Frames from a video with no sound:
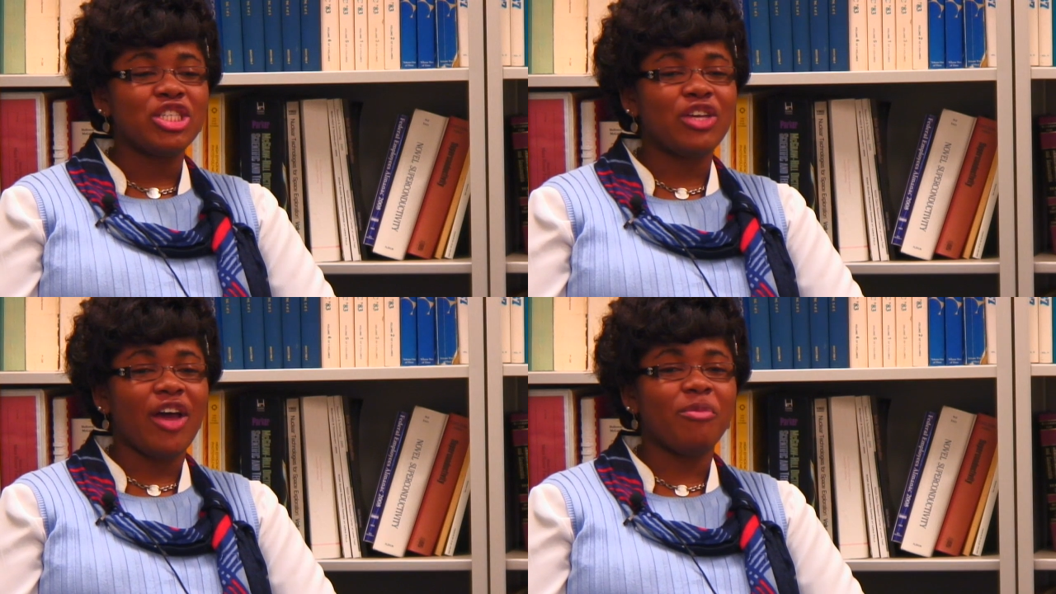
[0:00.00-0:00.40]

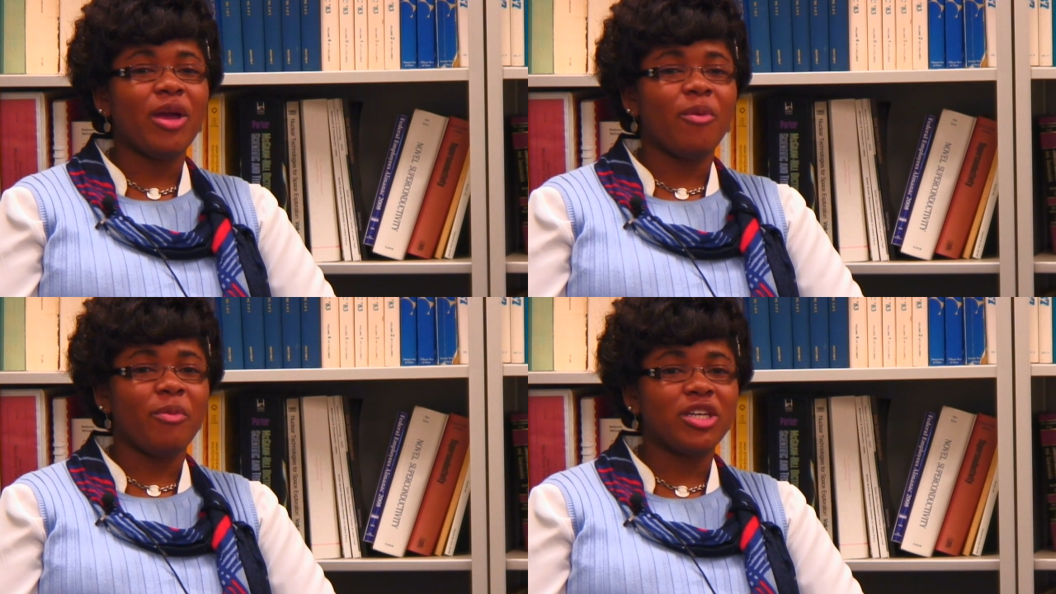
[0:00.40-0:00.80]
So I've
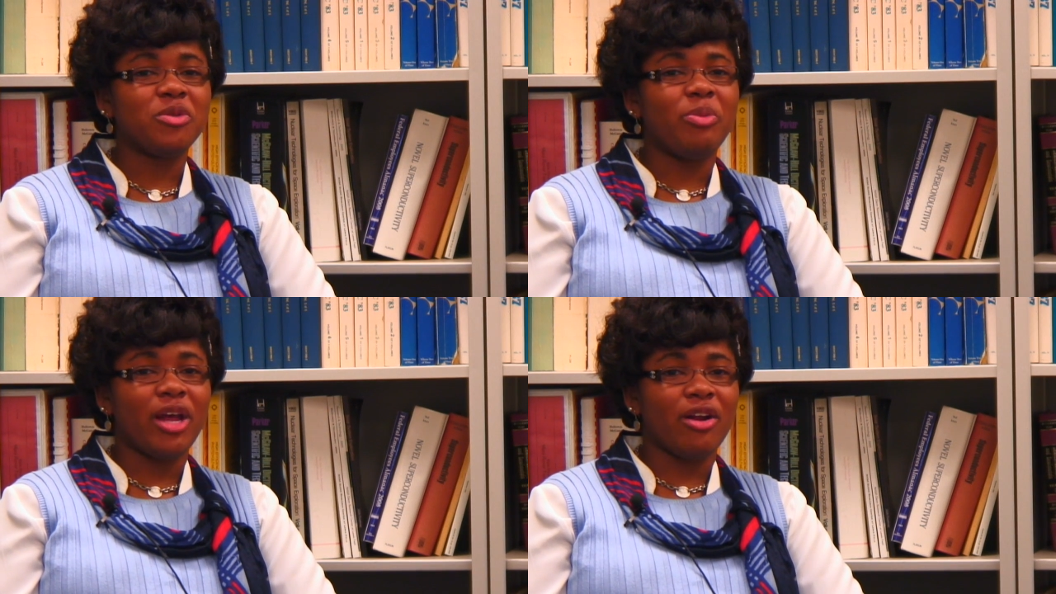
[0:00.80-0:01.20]
become a
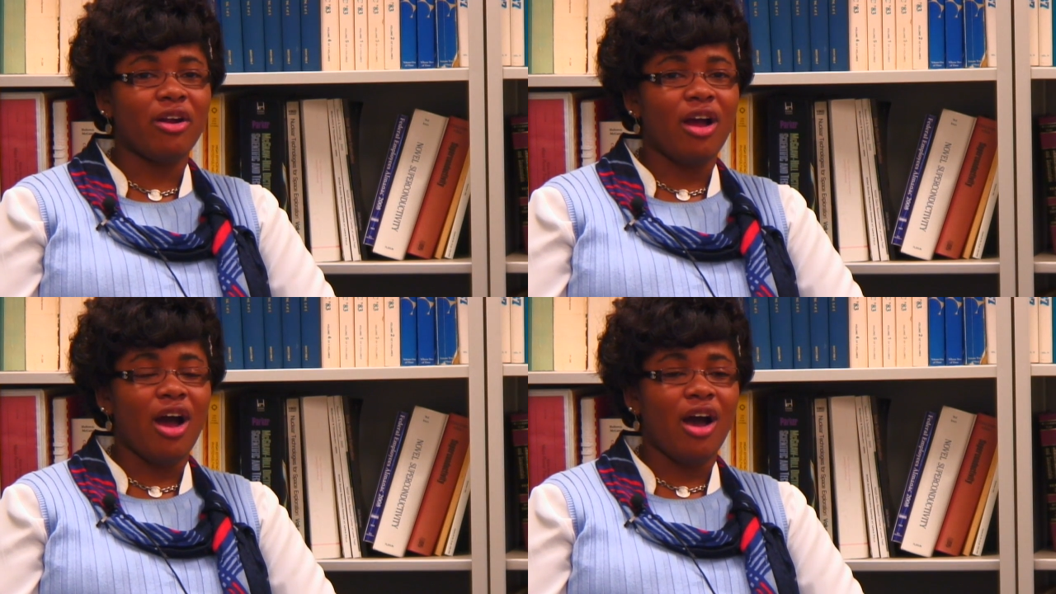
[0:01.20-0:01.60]
much
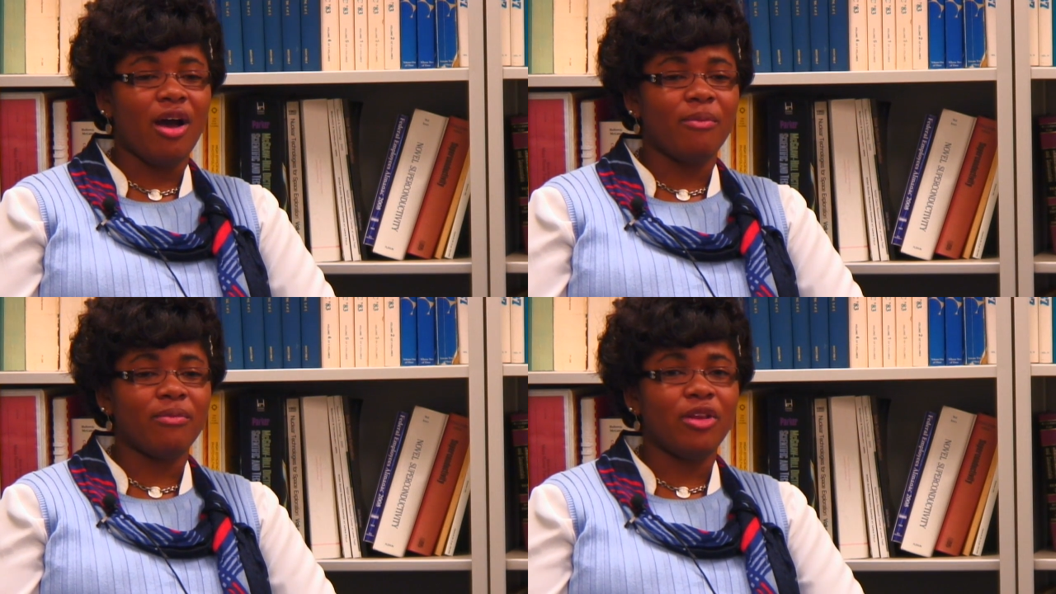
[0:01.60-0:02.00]
better,
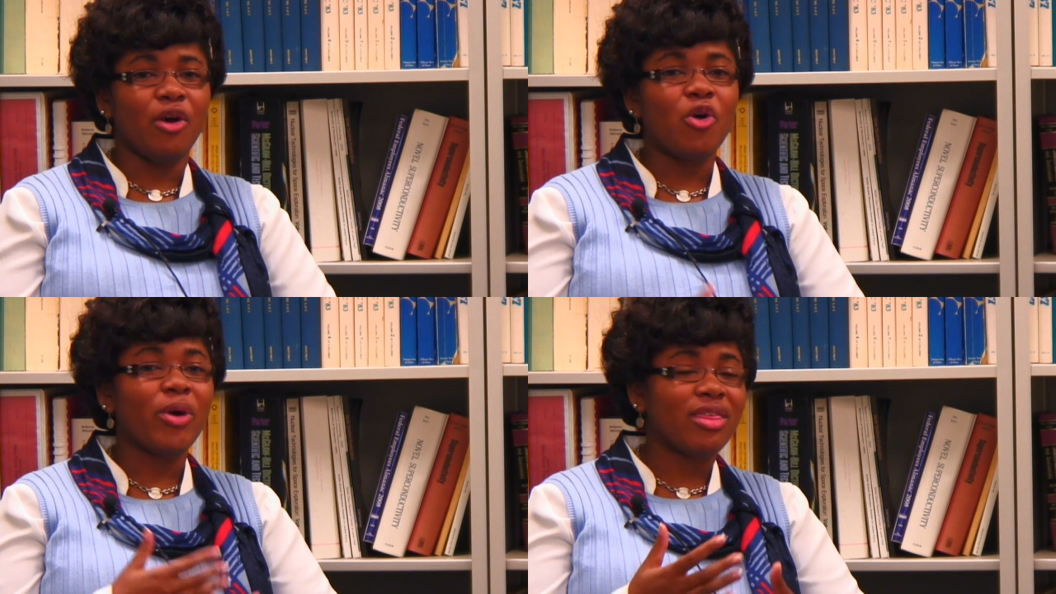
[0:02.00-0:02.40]
um, you
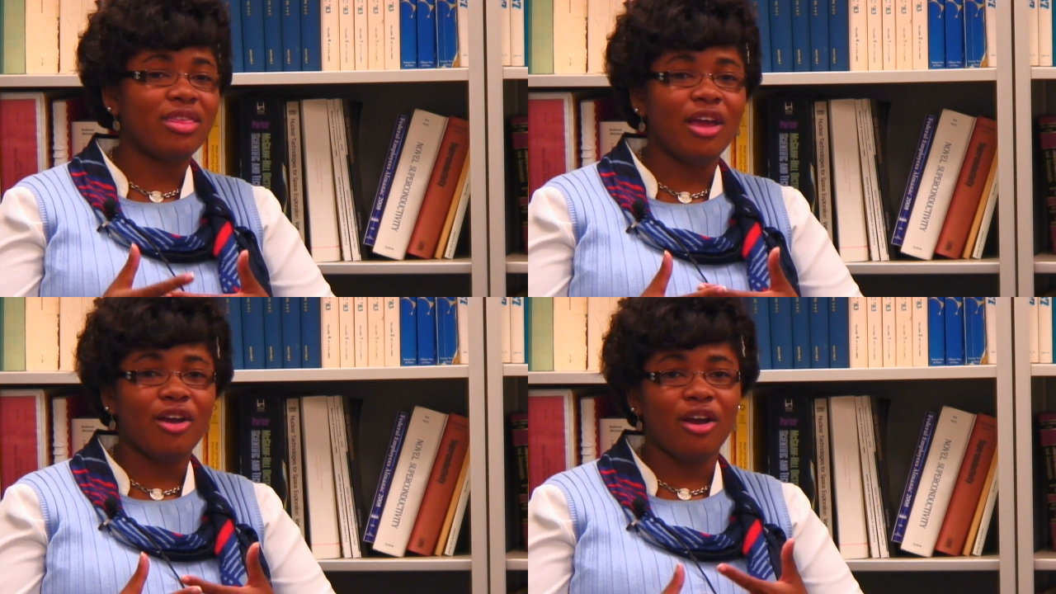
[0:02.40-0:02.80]
know, quick
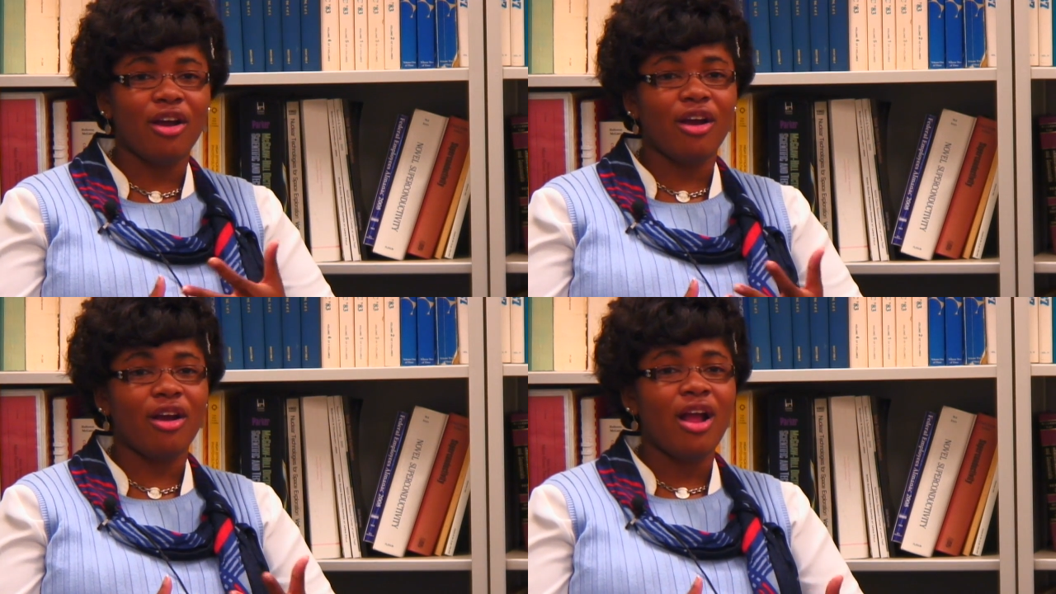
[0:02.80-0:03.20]

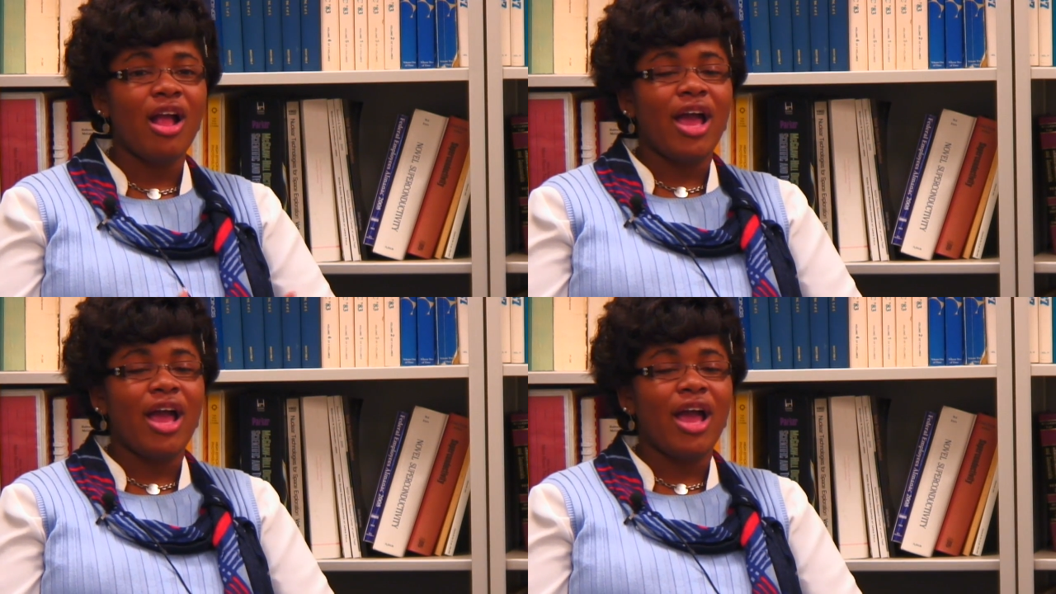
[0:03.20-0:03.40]
thinker.